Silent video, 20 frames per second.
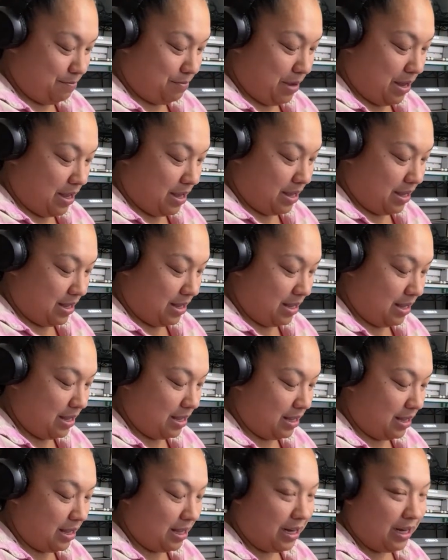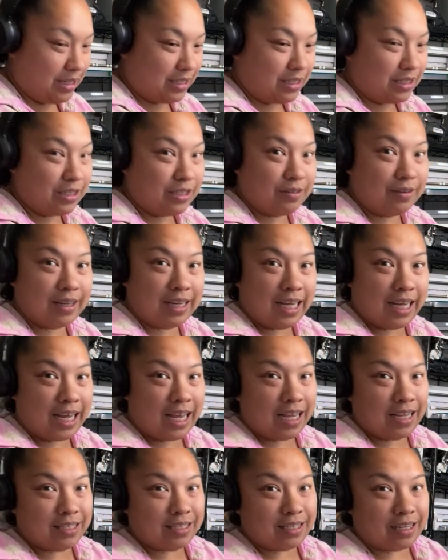but he doesn't do it like
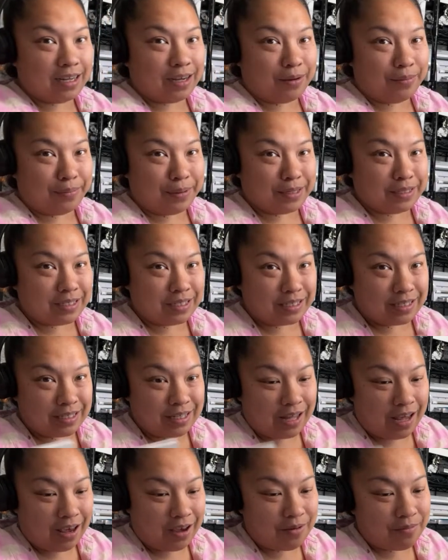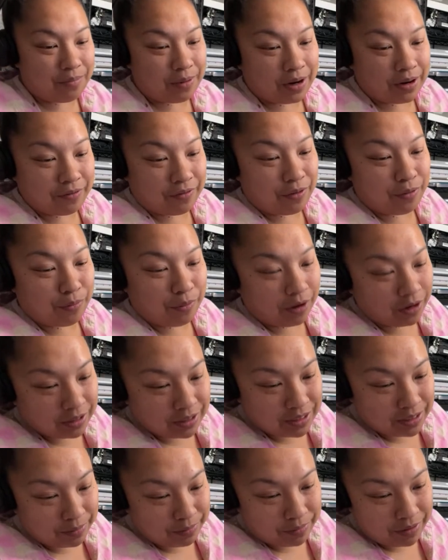as like a business thing. But if you want
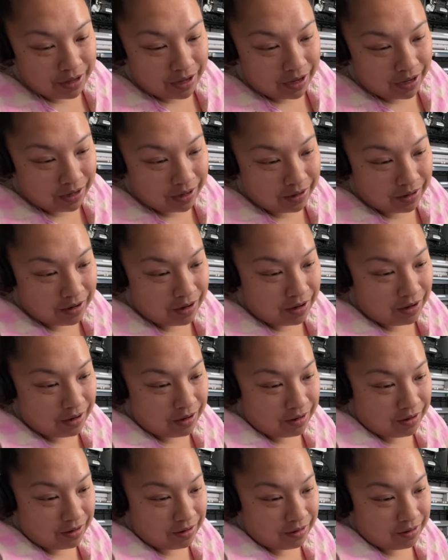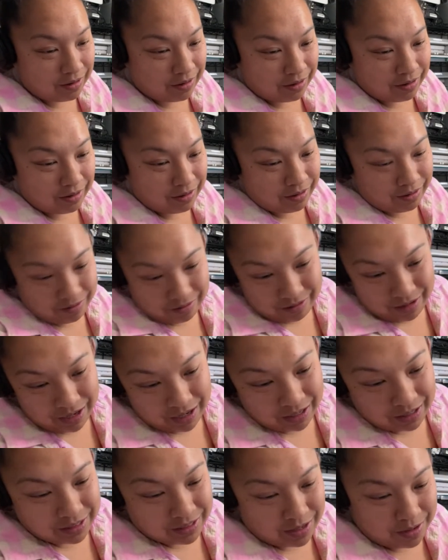something,
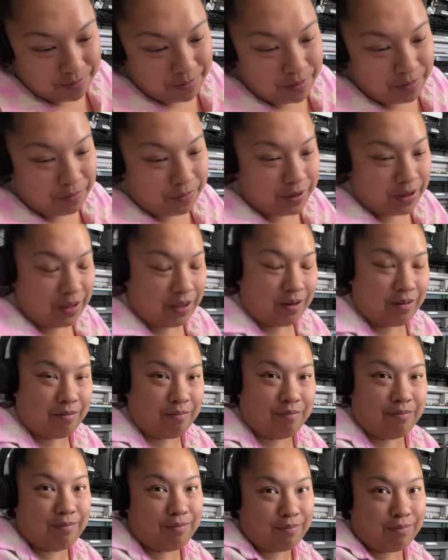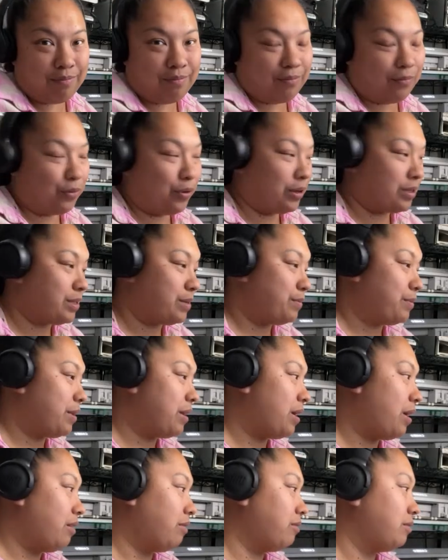hit us up and we can work
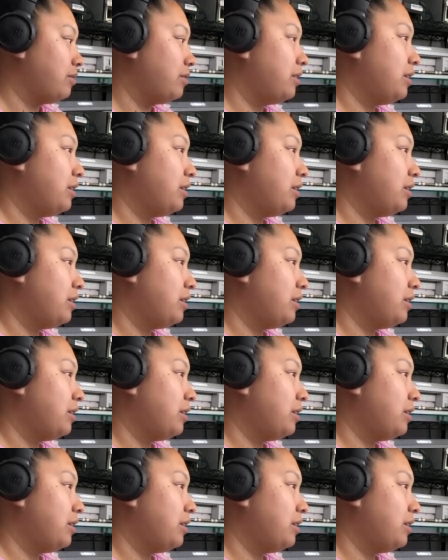something out.